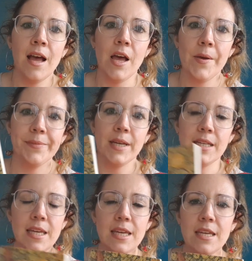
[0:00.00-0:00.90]
Um,
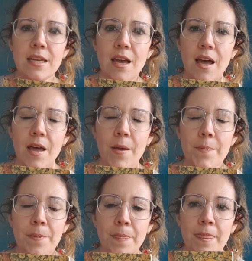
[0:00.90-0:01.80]
and he
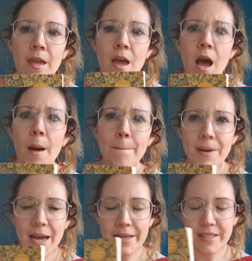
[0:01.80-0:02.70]
um,
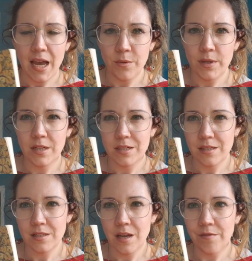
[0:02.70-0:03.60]
unpacks how we can
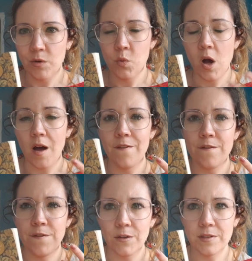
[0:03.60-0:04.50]
discover what our
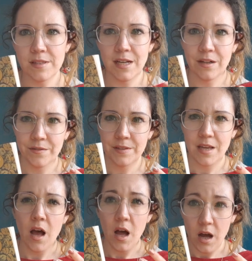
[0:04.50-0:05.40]
false selves
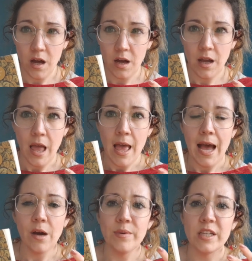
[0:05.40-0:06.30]
are,
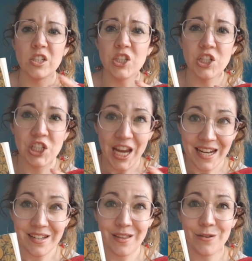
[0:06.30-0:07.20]
how we can shed
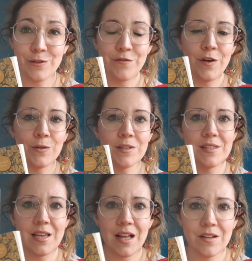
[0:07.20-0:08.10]
those false
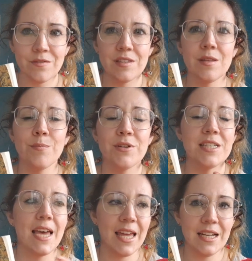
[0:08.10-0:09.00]
selves, the
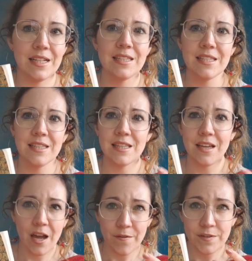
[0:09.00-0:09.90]
pretense, the
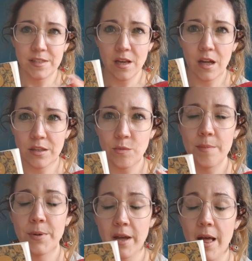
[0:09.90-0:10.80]
kind of facade that we
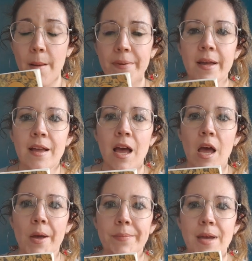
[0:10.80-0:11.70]
put up,
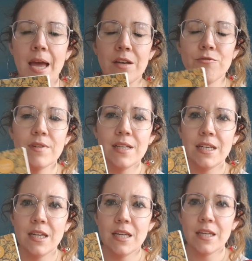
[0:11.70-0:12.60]
um, and
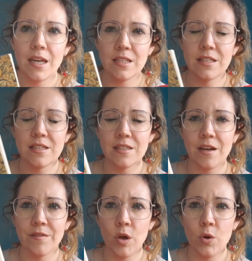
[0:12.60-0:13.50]
really get to
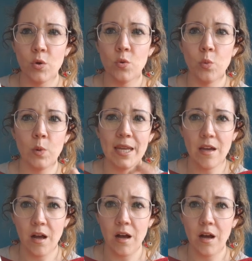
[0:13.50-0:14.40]
discover who we
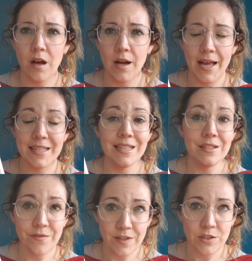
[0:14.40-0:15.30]
are as
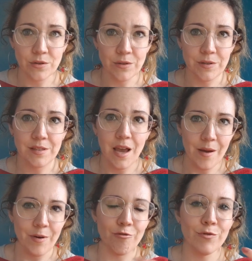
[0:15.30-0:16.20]
individuals
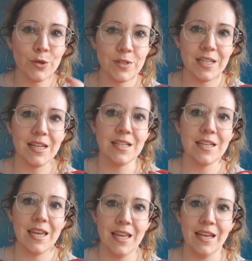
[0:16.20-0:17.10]
um, rooted
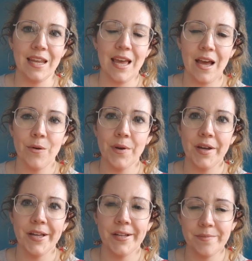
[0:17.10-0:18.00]
in
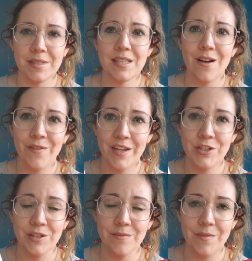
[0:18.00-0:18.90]
our um,
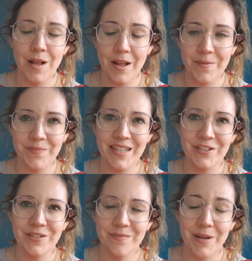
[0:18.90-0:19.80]
salvation um,
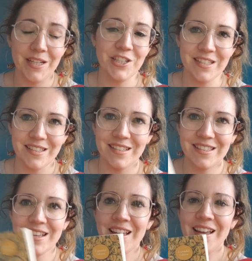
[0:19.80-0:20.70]
in, by Jesus.